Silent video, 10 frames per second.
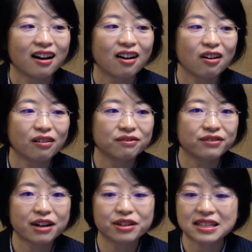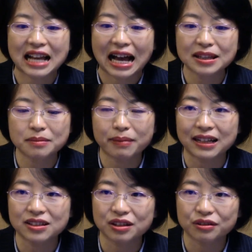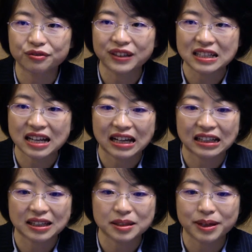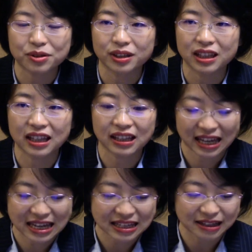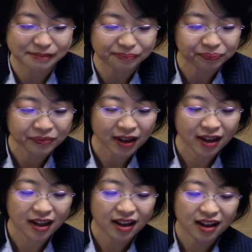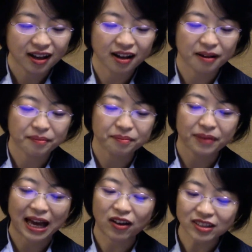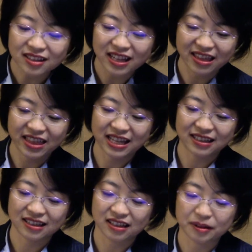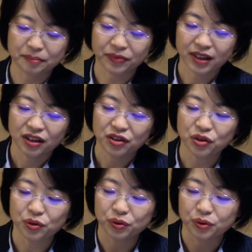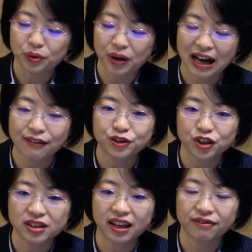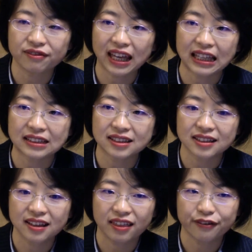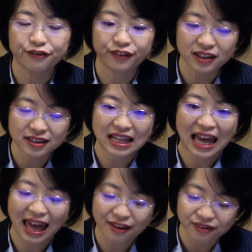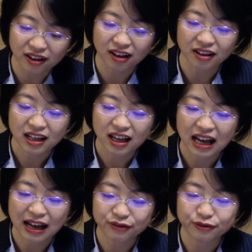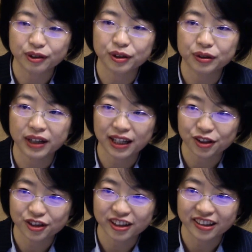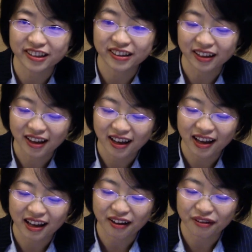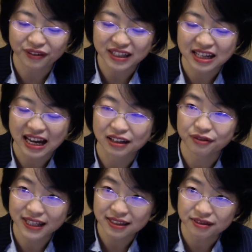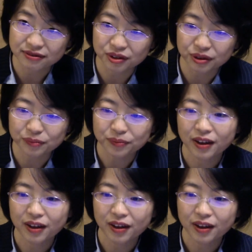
on various aspects of fintech, especially in Kenya. I understand that you have just convened the first ever Afro-Asian FinTech Festival.